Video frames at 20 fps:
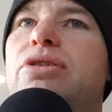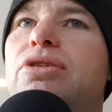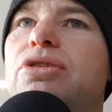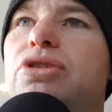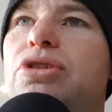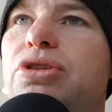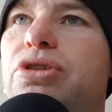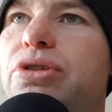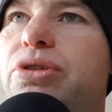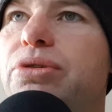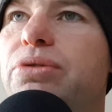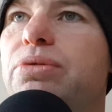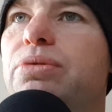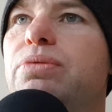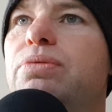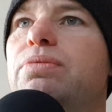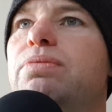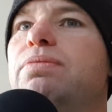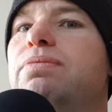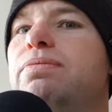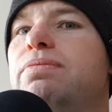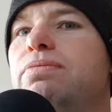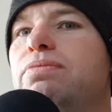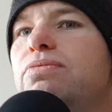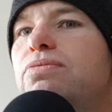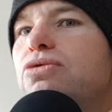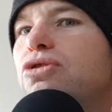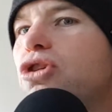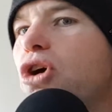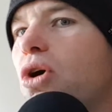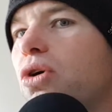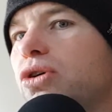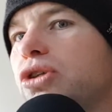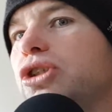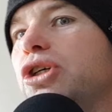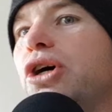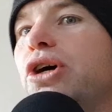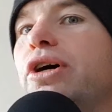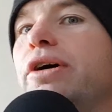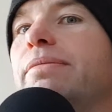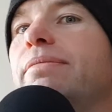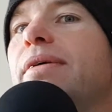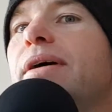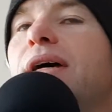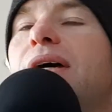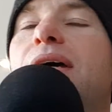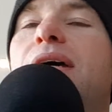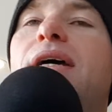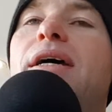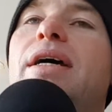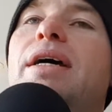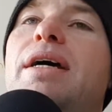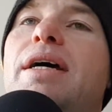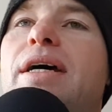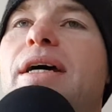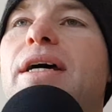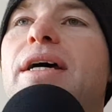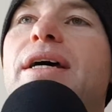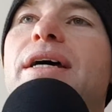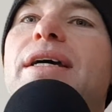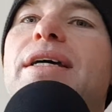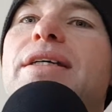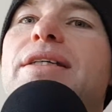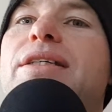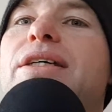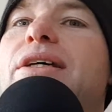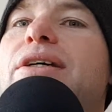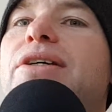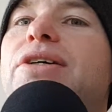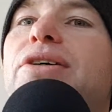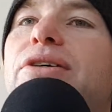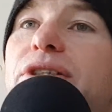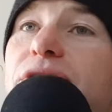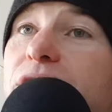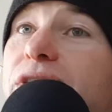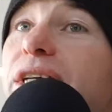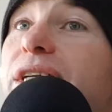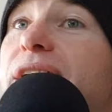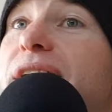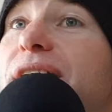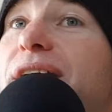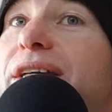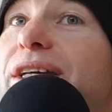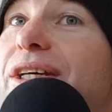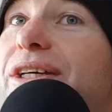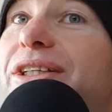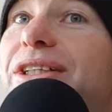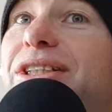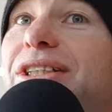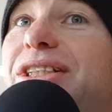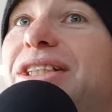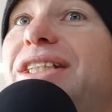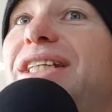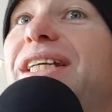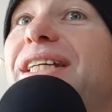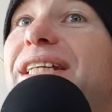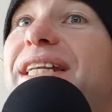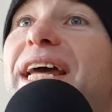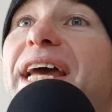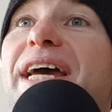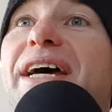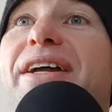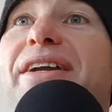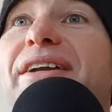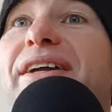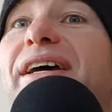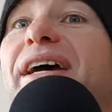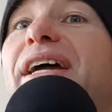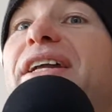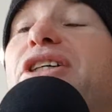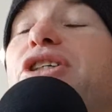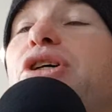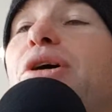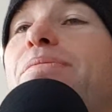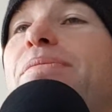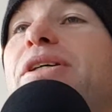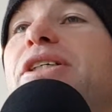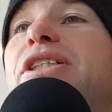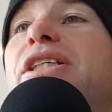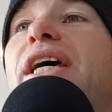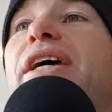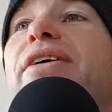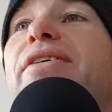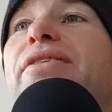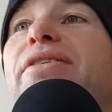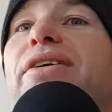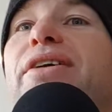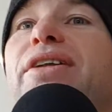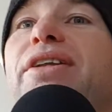to do long term. You just sit down at a shopping centre